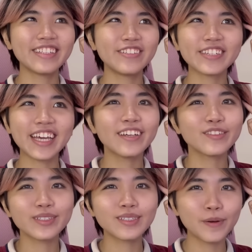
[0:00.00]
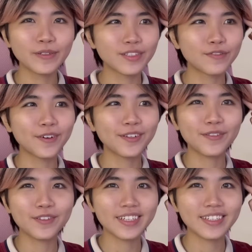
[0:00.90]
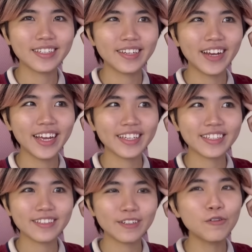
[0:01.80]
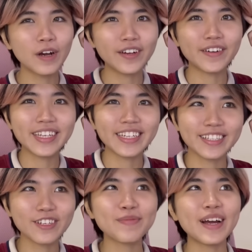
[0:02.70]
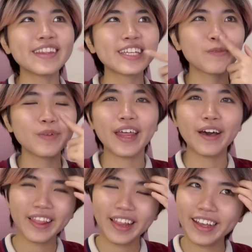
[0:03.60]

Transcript: You can't just post a photo of you kissing your ex who already has a new partner without like